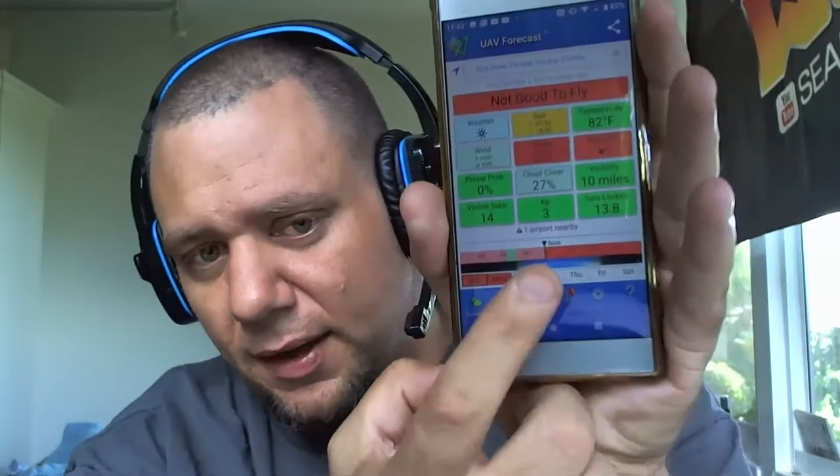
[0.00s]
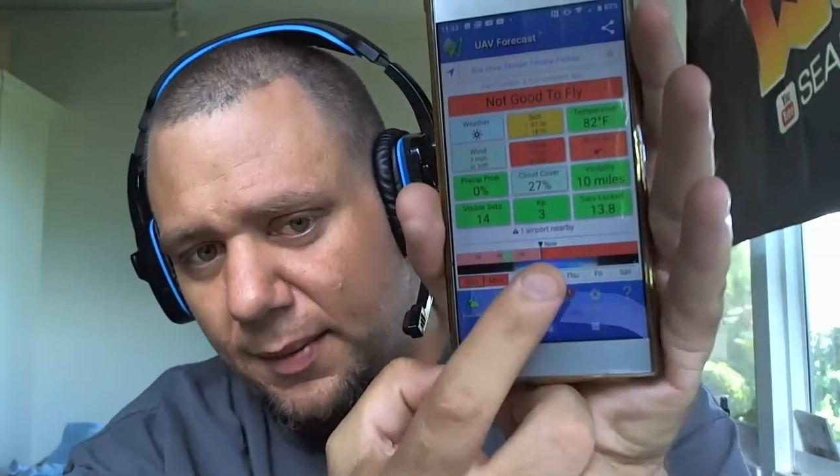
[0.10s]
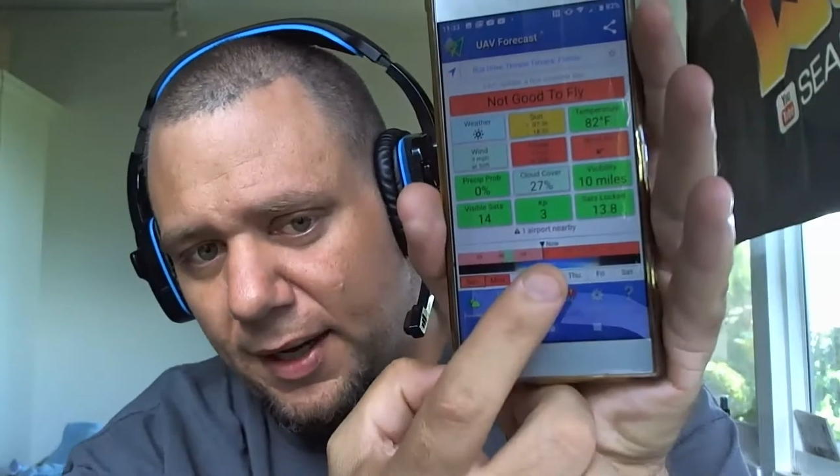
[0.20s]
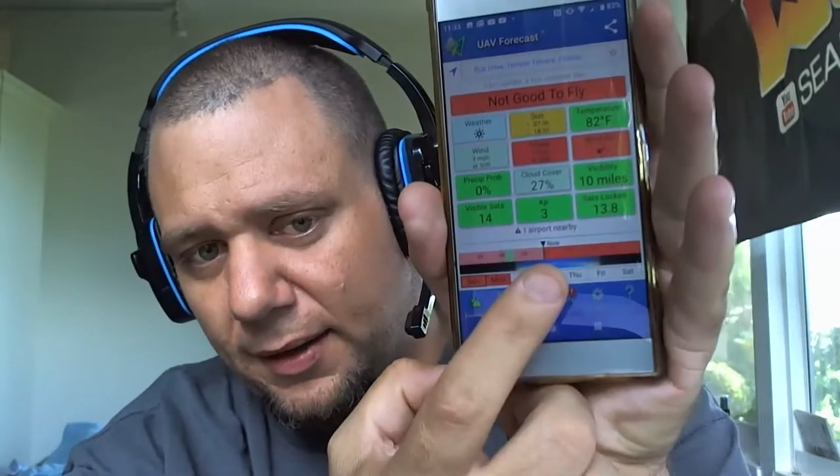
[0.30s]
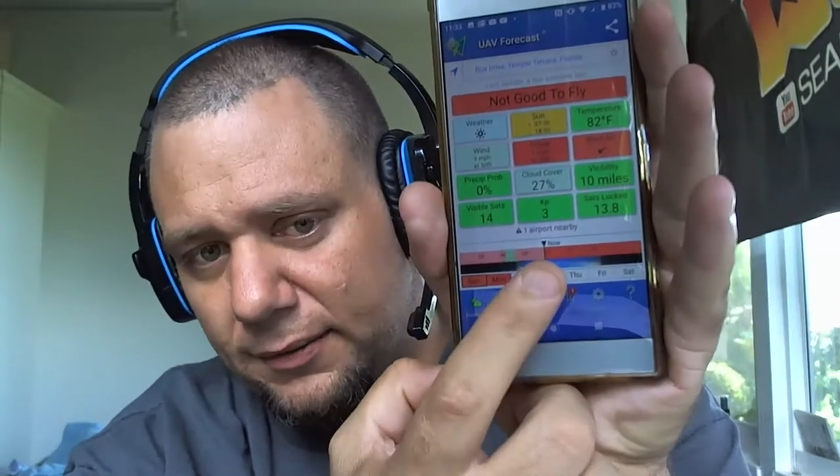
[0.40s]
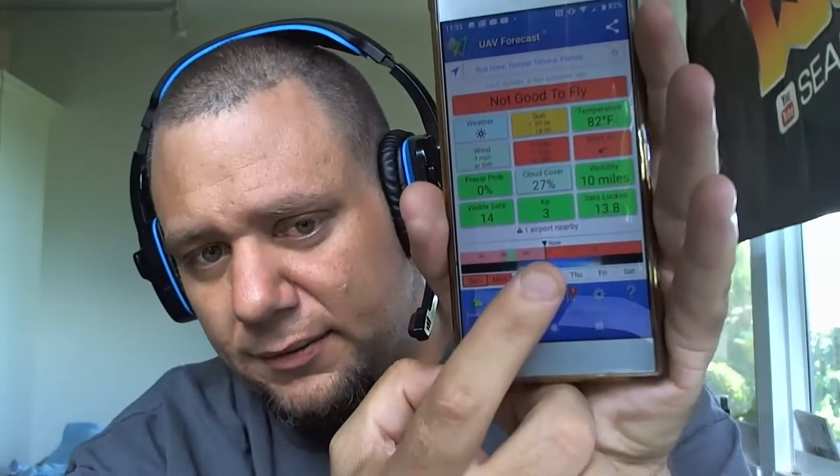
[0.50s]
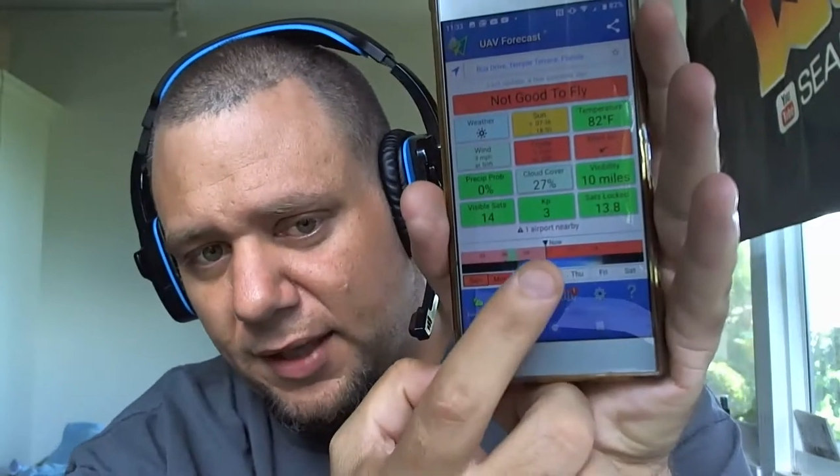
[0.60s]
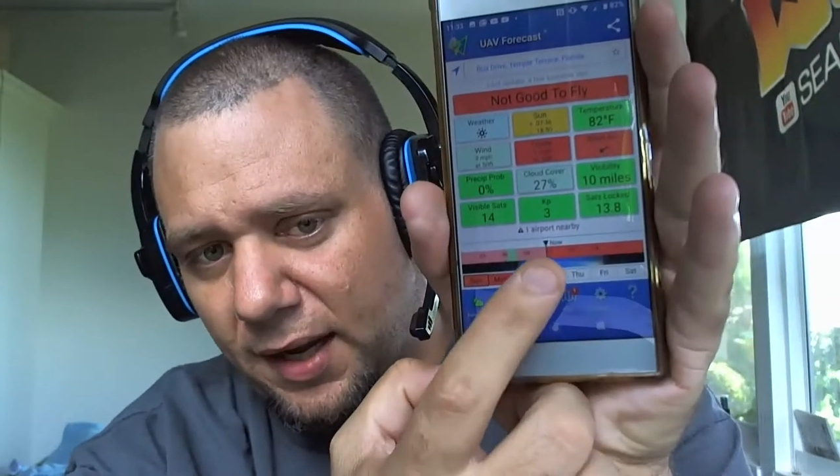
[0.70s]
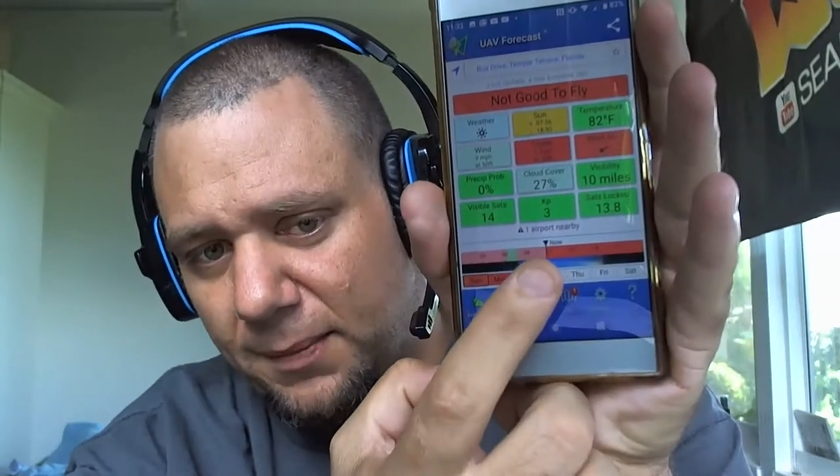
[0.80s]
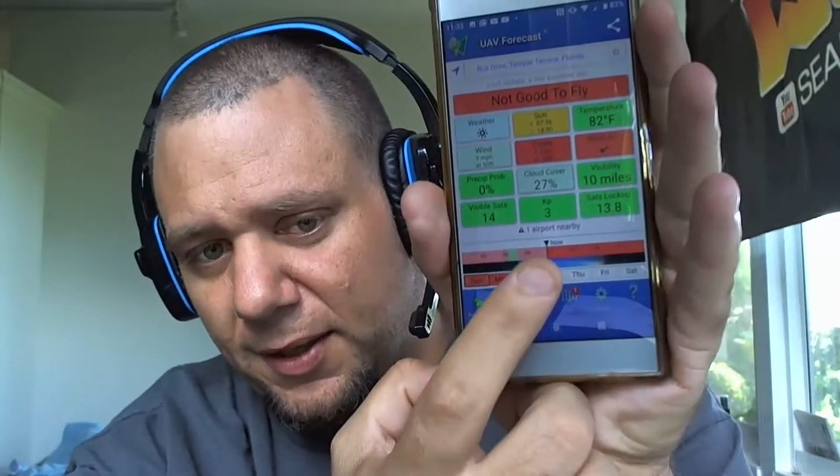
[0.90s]
about
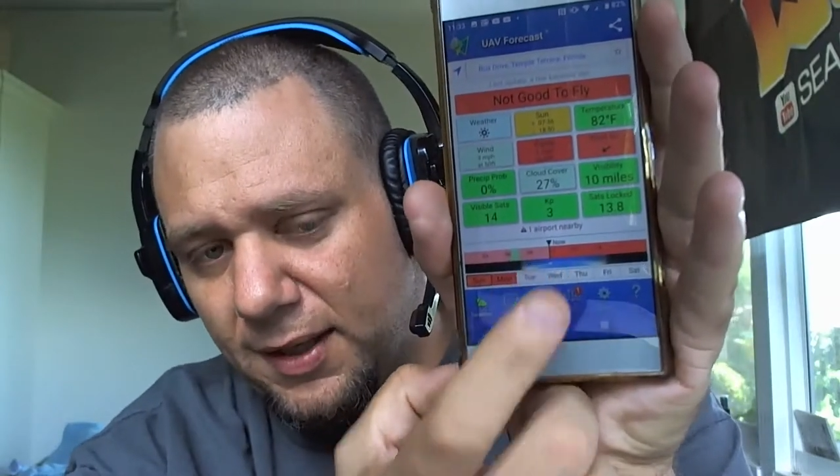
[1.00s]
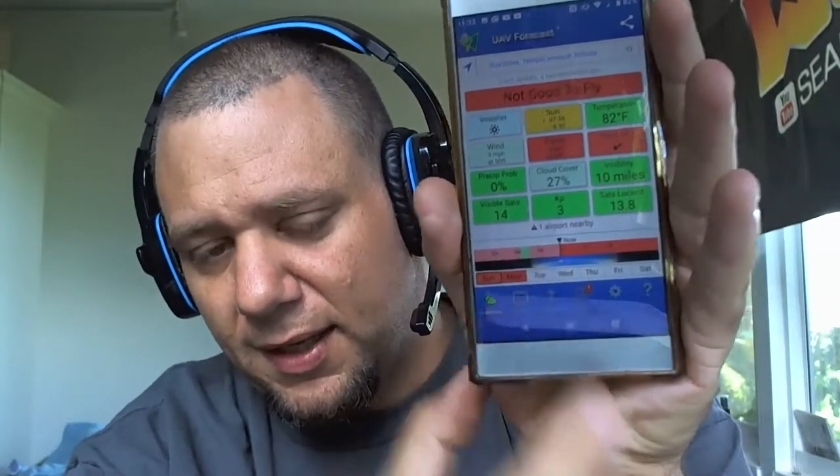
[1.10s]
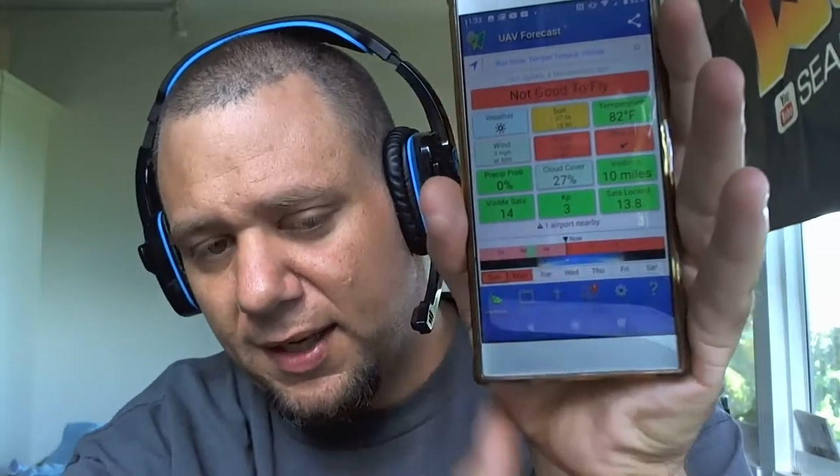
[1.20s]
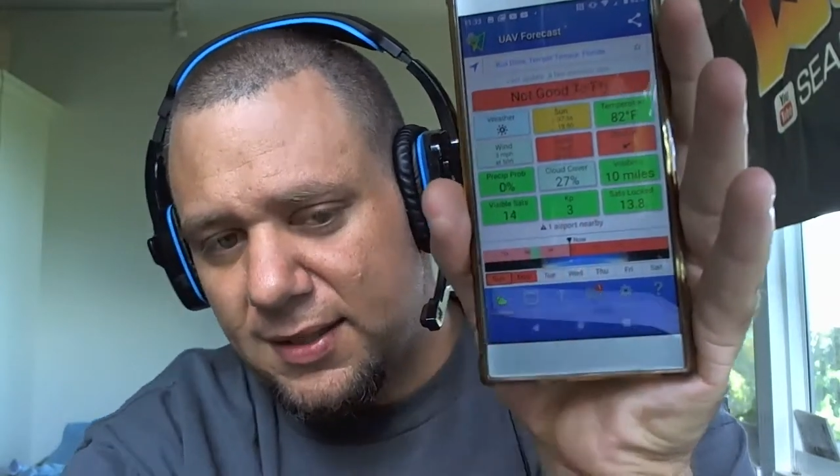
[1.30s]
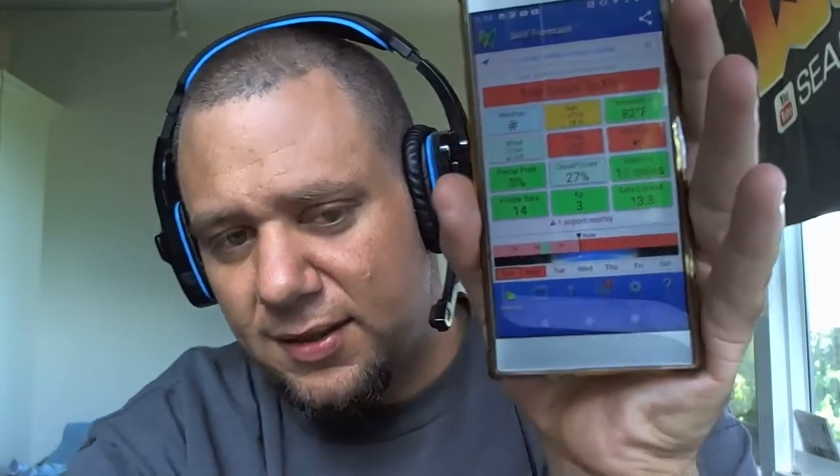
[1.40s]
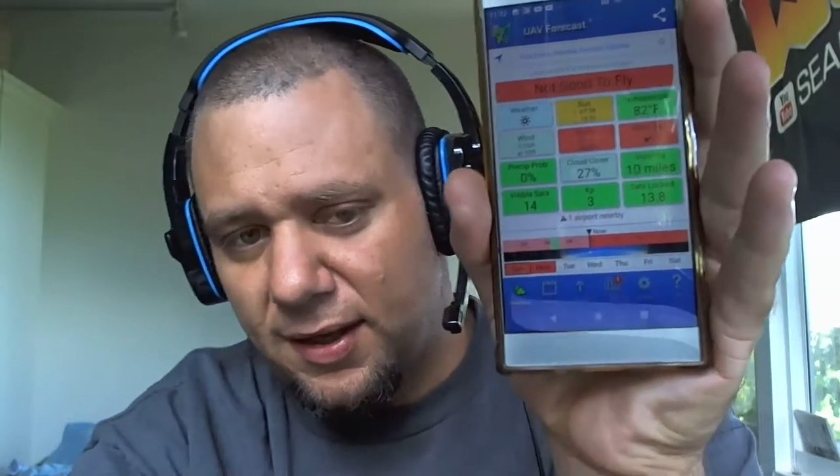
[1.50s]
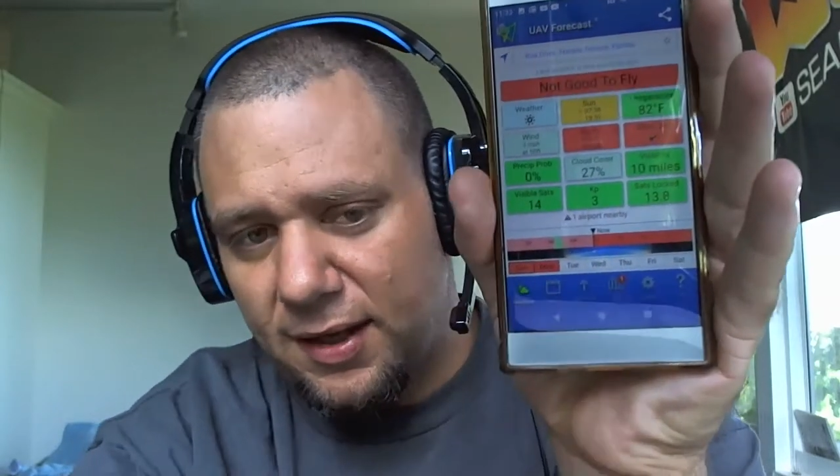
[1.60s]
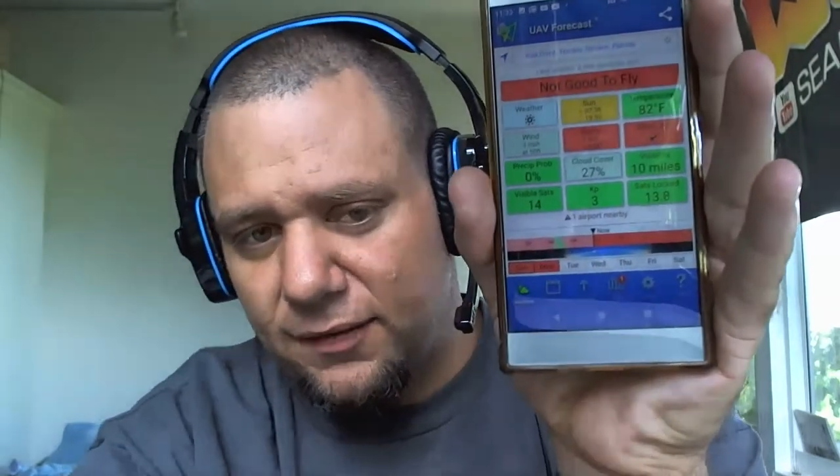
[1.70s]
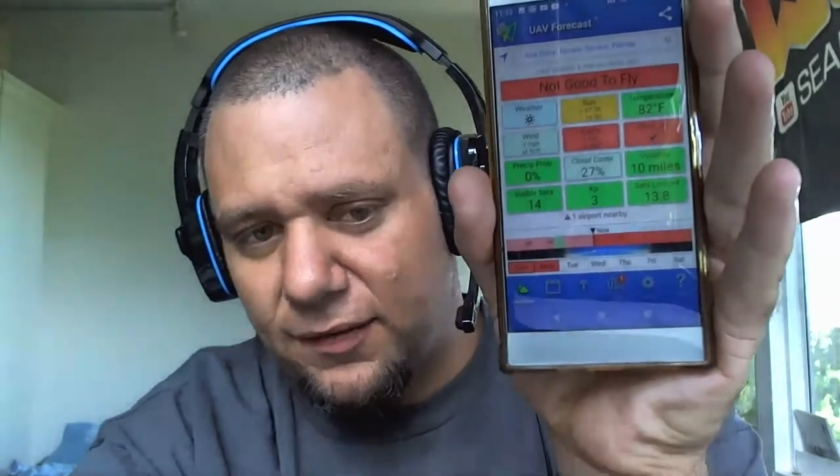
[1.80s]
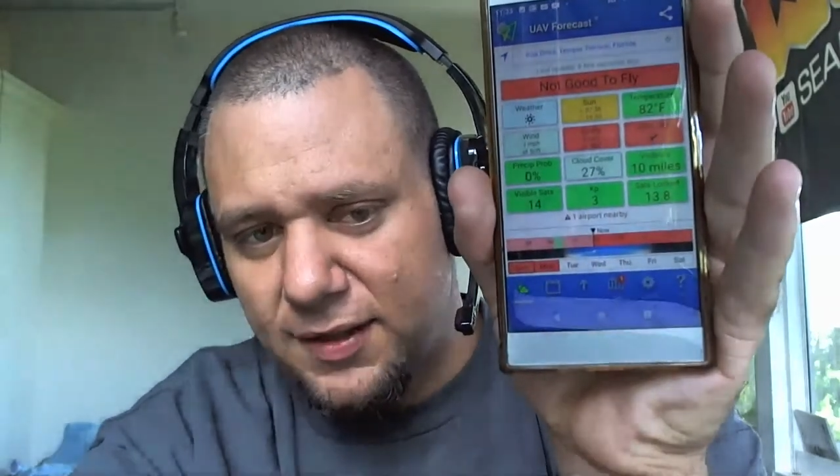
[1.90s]
KP index and all
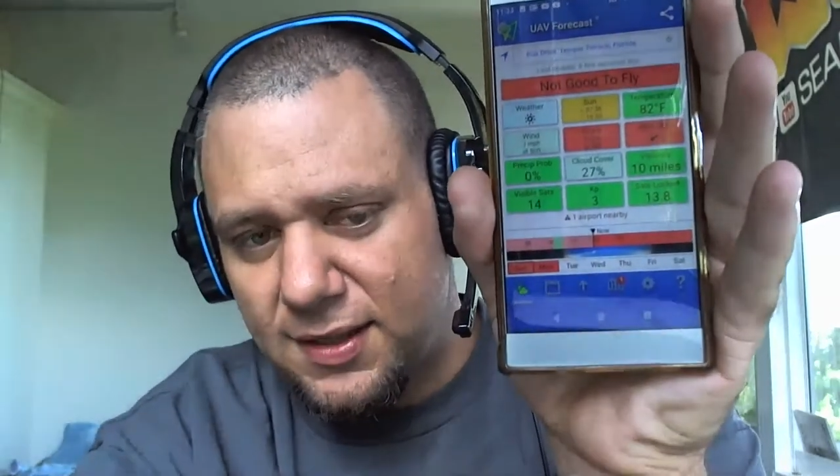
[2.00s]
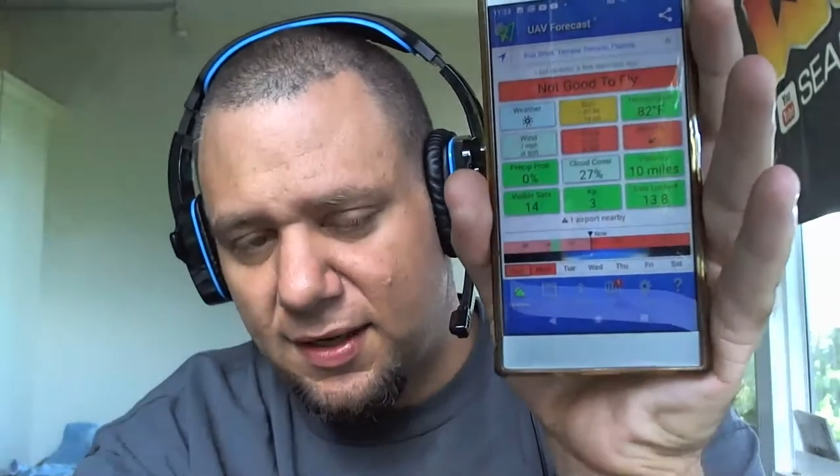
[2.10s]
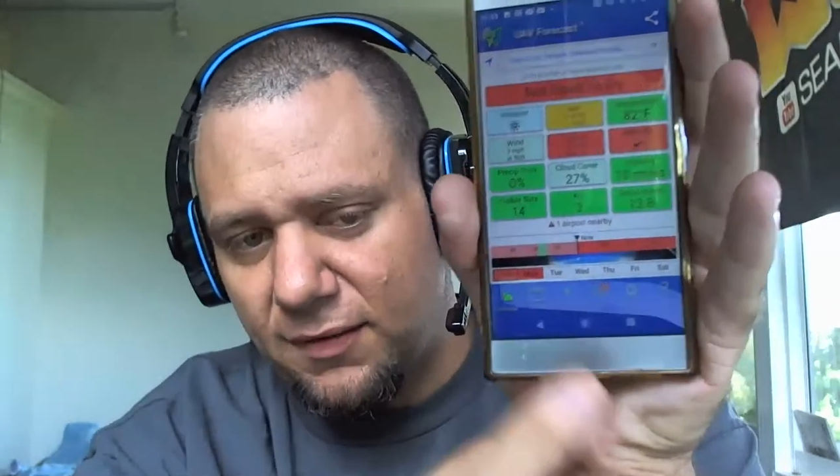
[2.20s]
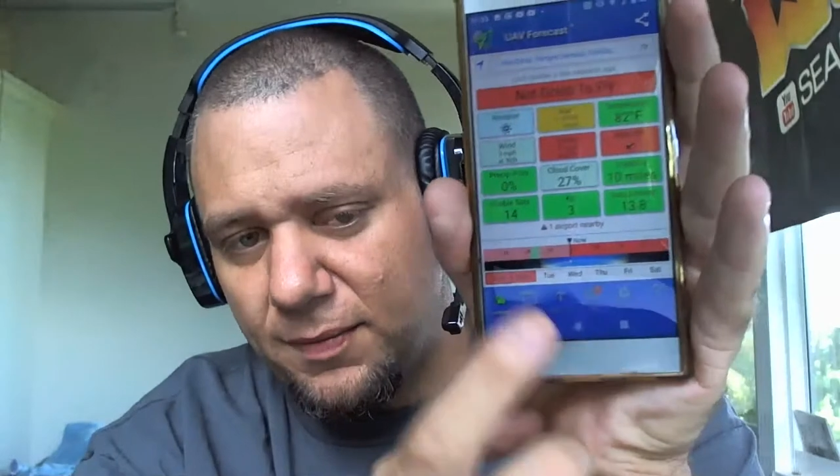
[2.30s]
that fun stuff,